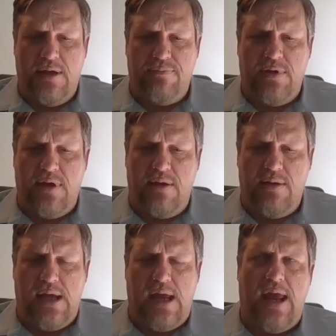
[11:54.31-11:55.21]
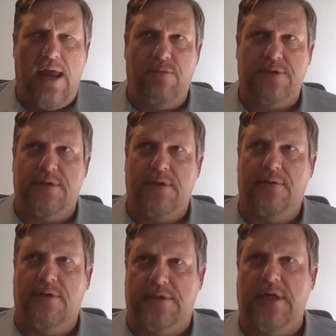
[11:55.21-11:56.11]
How has
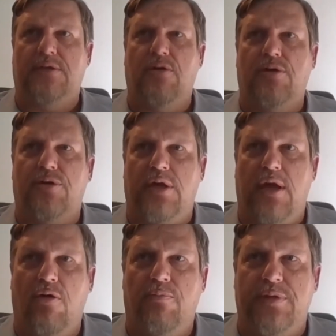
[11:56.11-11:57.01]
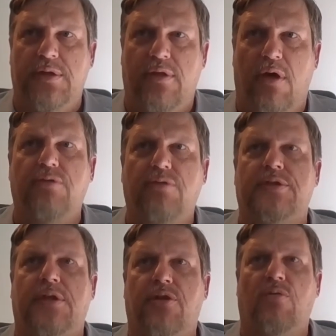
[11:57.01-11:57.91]
the technology helped in
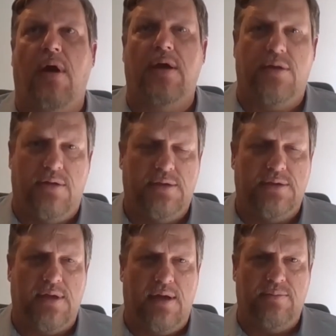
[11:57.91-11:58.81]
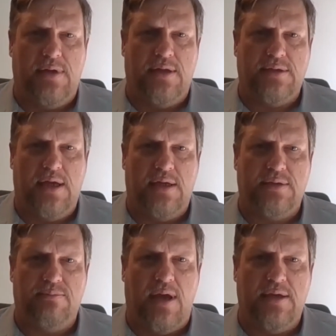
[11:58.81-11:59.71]
those situations?
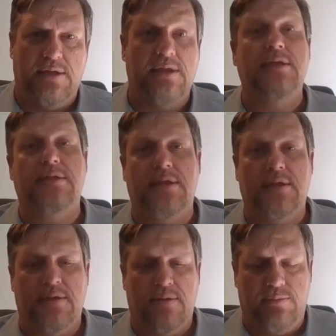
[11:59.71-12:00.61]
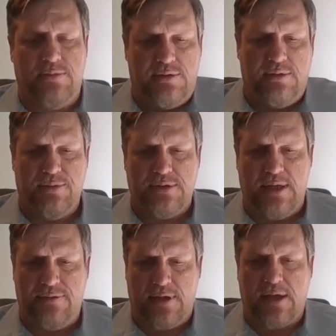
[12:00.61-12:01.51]
Has it made it easier to
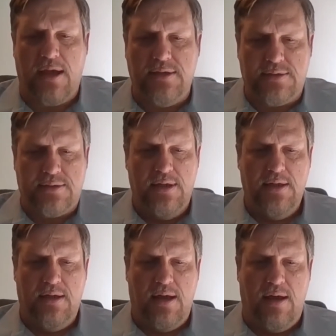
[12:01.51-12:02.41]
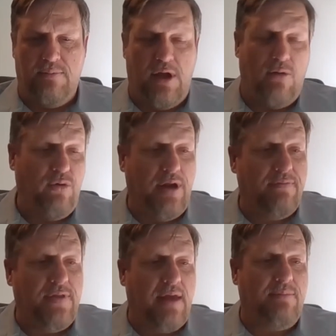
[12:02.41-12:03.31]
present the case? You know,
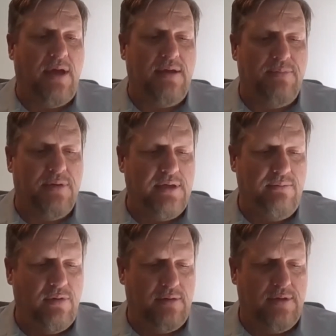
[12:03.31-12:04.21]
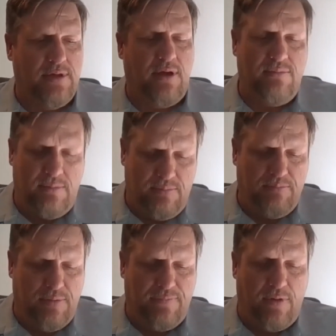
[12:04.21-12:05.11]
whatever that may be, but, you know,
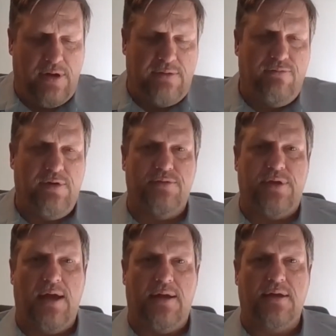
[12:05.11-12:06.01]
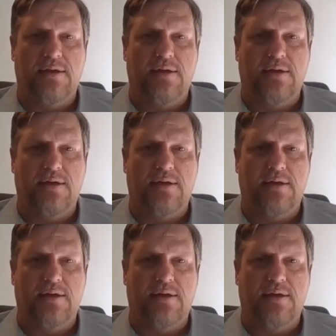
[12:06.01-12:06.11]
providing real data.